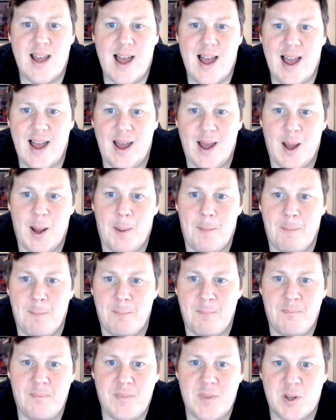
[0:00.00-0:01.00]

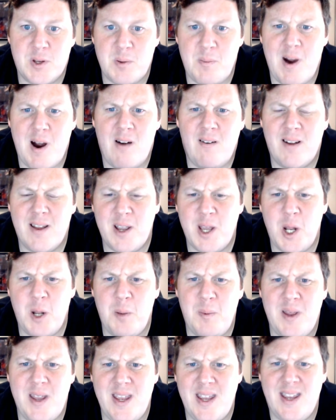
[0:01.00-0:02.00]
There's apparently
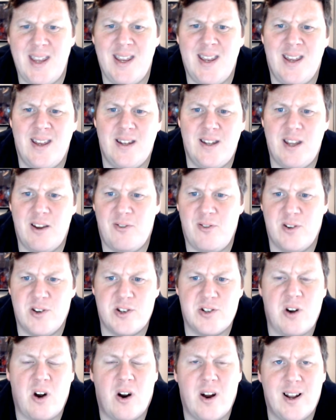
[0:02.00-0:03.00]
going to be different
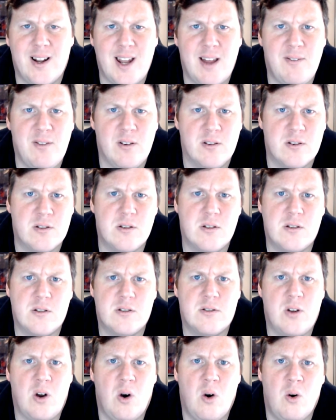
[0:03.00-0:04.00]
starting levels,
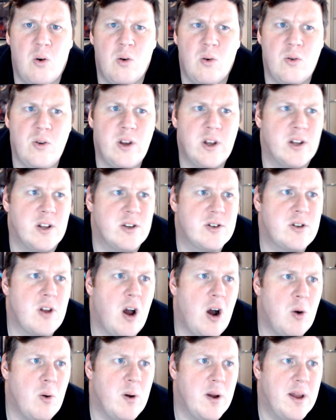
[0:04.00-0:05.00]
so you can
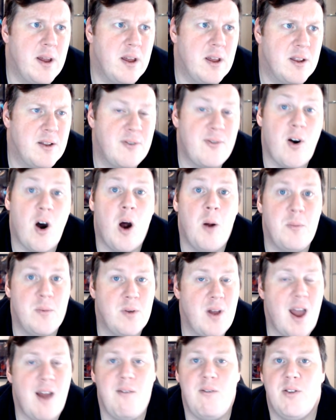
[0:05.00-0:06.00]
start with a
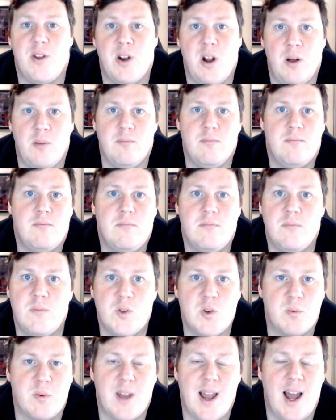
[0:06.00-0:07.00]
farm, everything on,
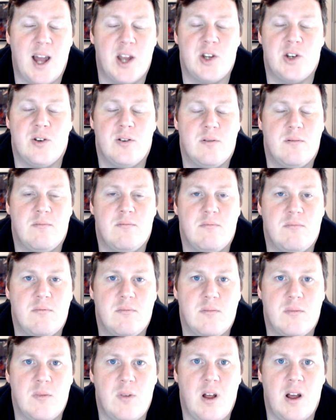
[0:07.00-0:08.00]
some cash,
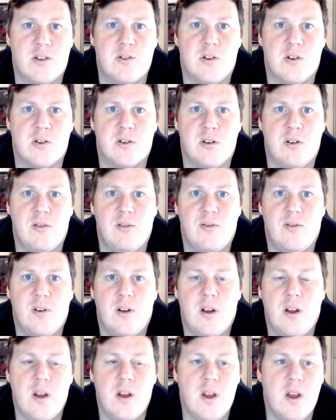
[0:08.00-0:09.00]
all that sort of stuff.
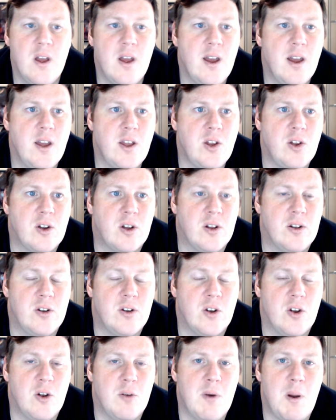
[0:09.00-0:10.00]
You can
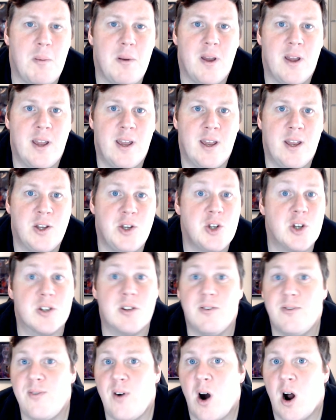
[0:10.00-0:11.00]
do maybe
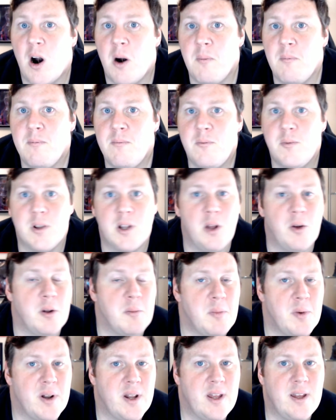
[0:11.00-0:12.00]
just a farm with a lot
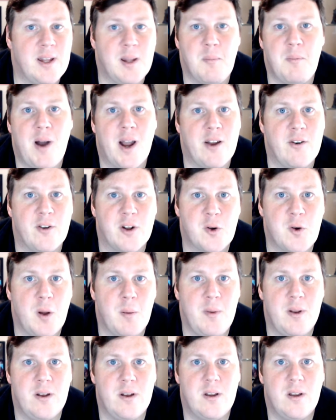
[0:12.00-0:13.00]
of money and then buy your own
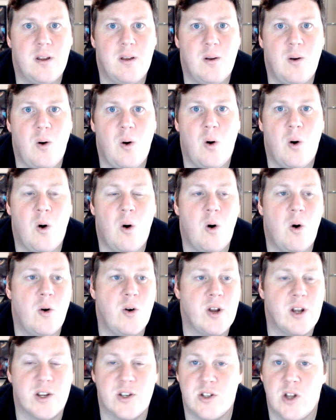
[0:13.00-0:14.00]
equipment,
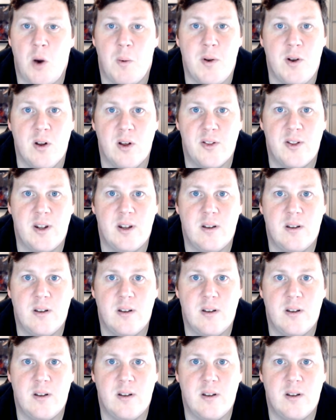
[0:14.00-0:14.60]
or you can start with nothing.